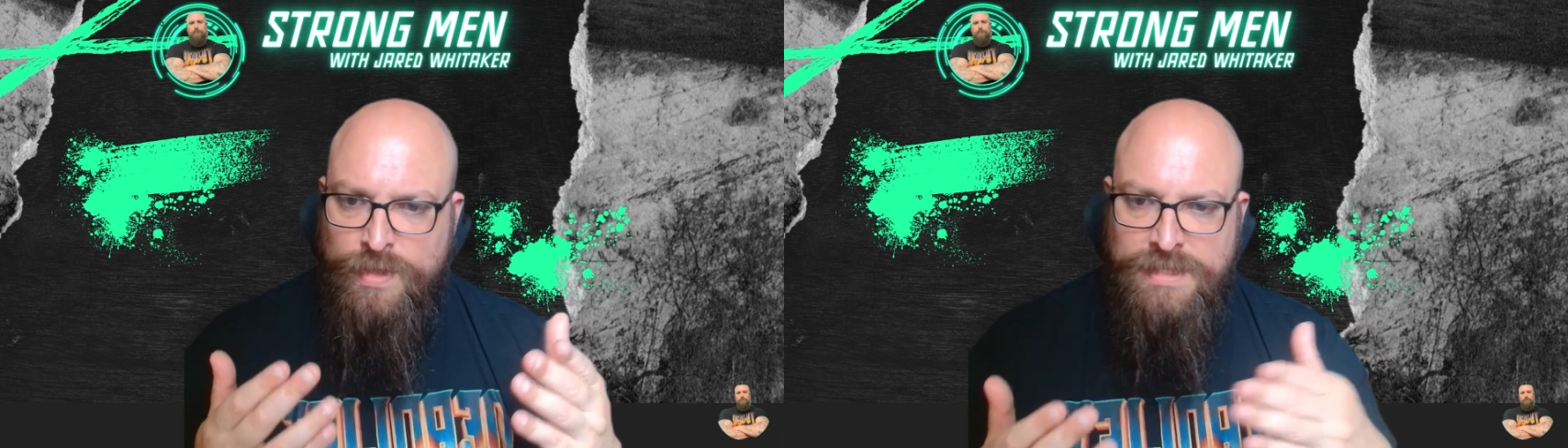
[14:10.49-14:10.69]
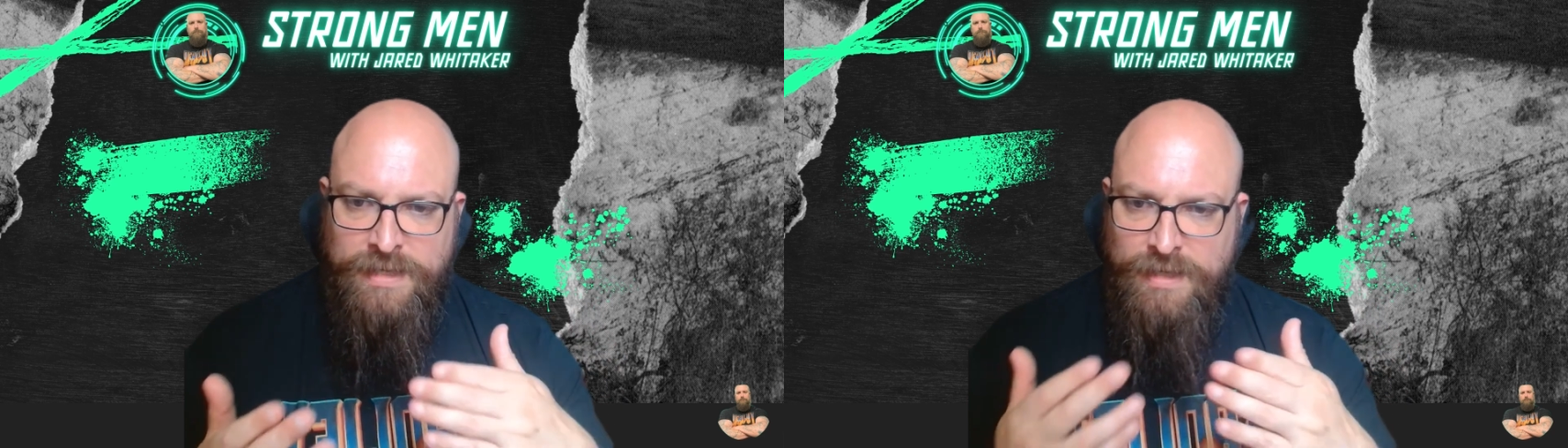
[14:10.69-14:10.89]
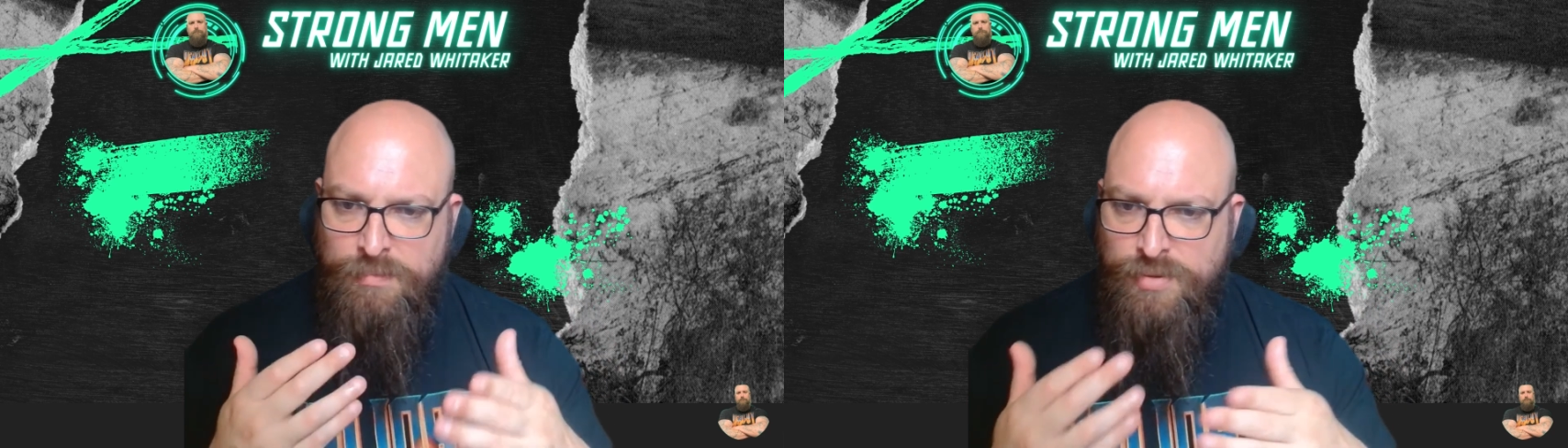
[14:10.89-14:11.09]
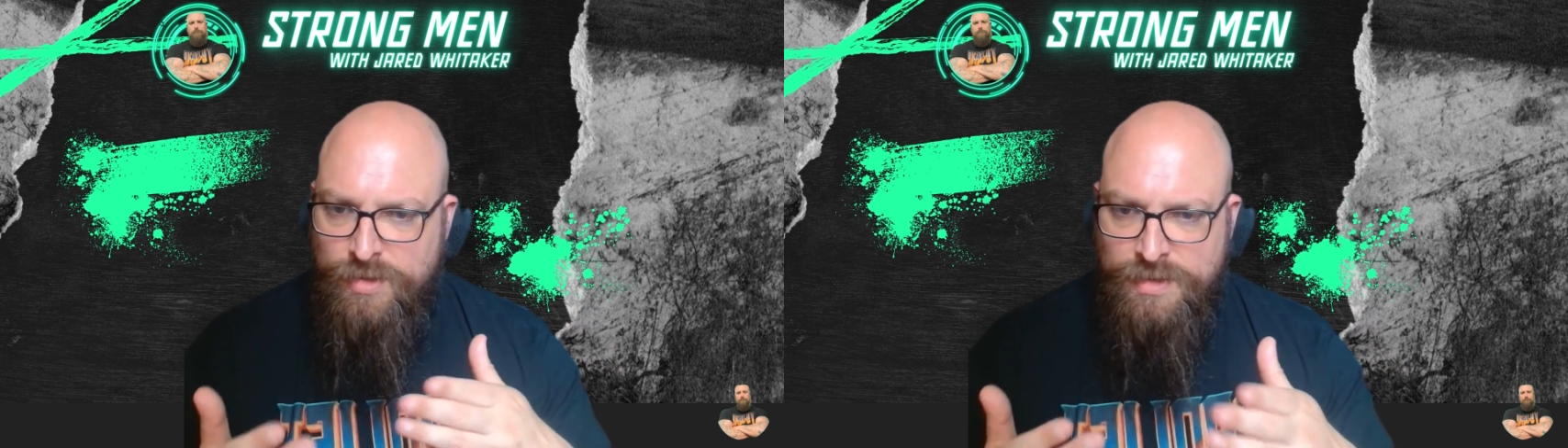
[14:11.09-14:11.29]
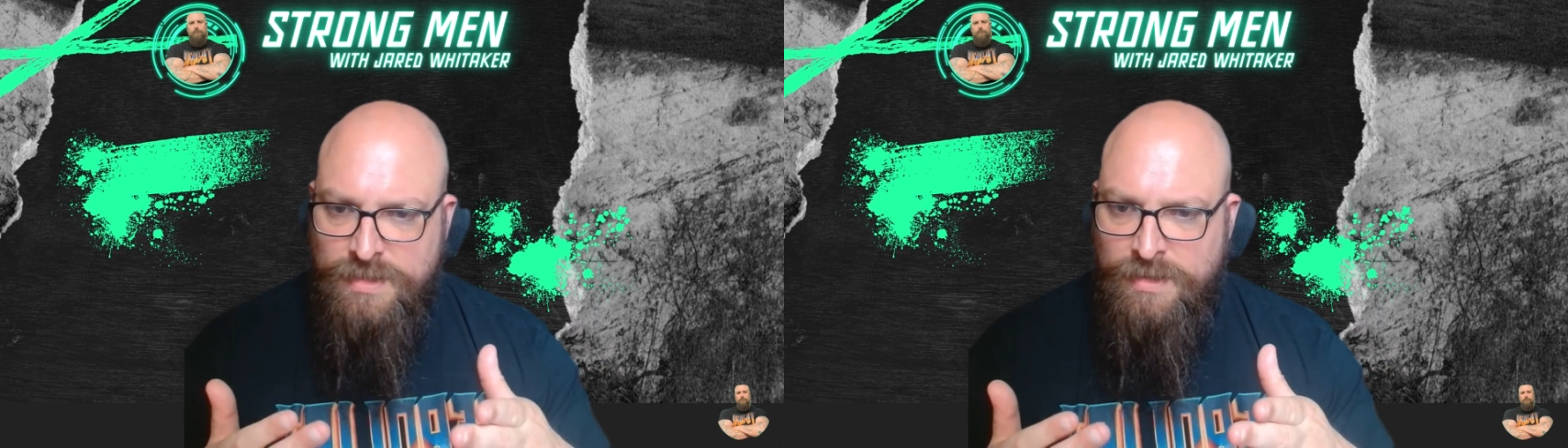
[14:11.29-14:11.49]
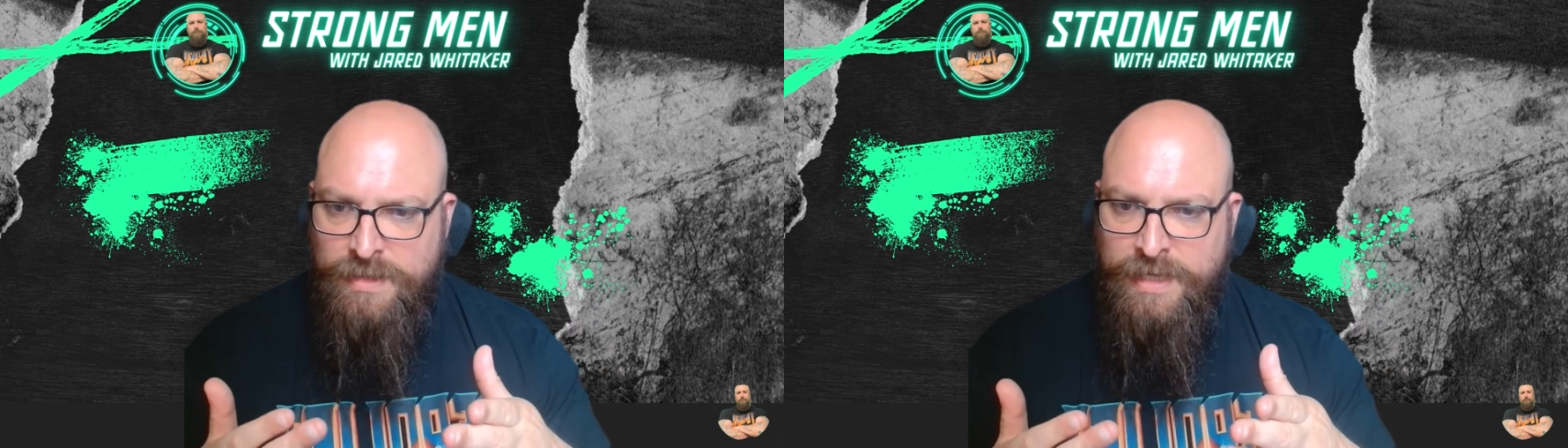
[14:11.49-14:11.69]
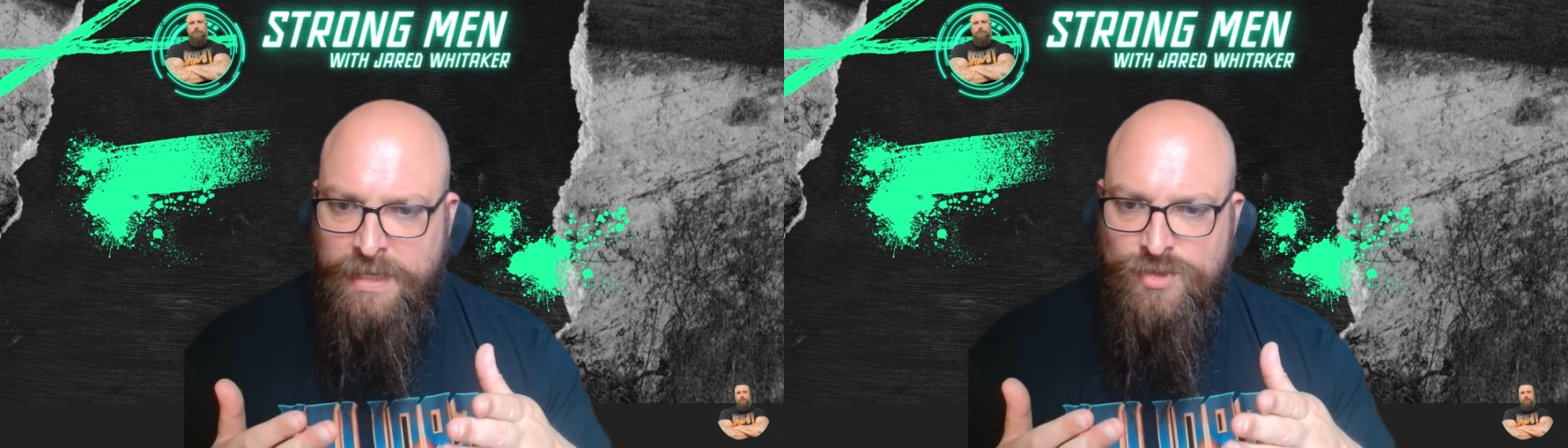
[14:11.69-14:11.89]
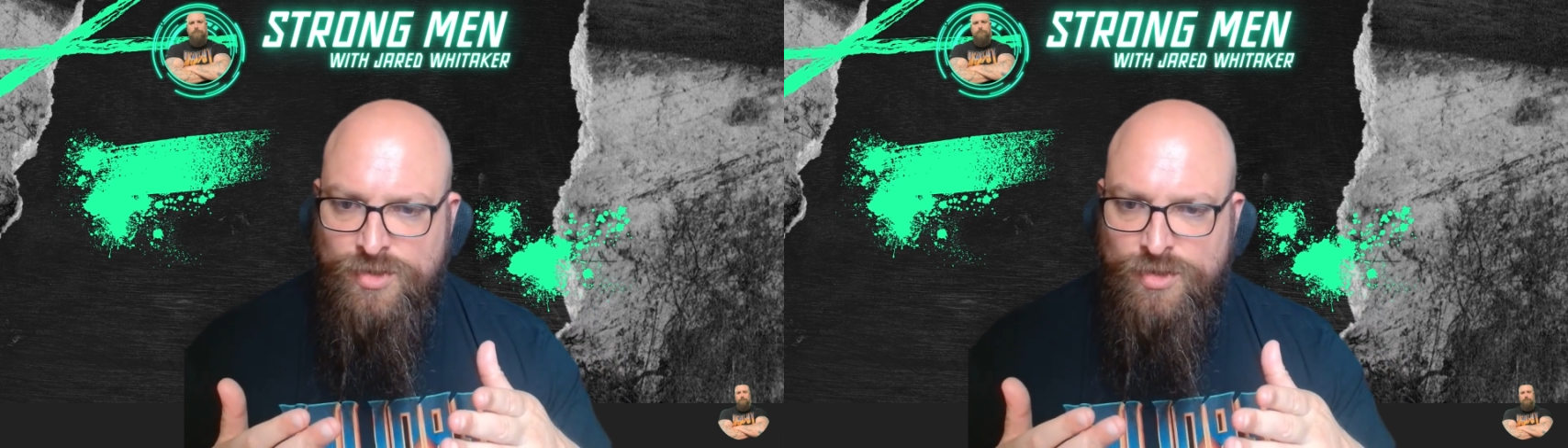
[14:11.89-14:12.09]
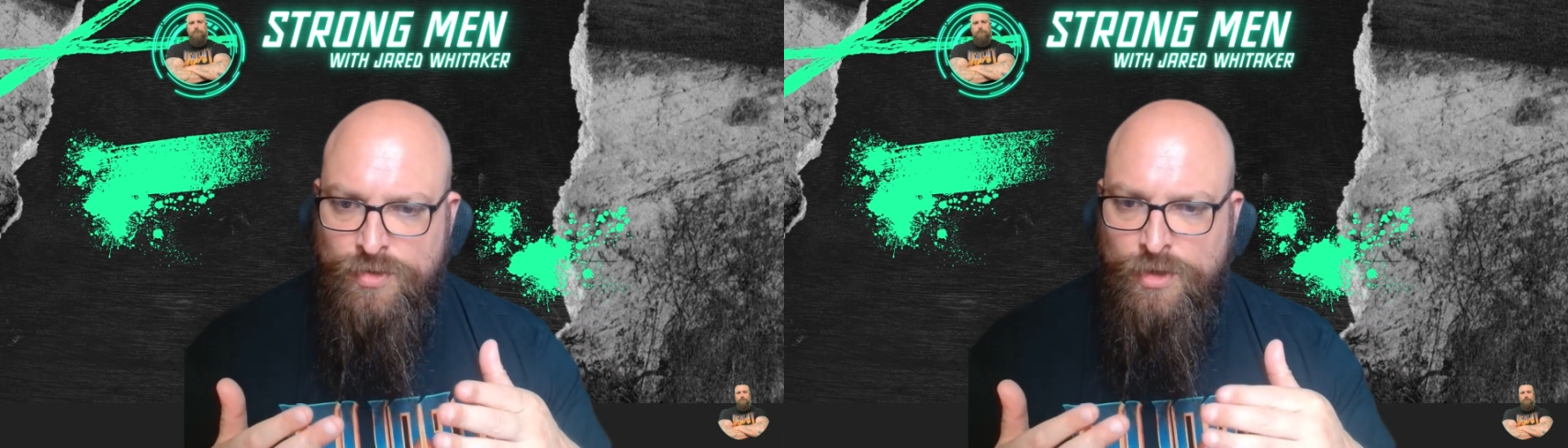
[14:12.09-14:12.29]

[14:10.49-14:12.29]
It's nothing personal against you.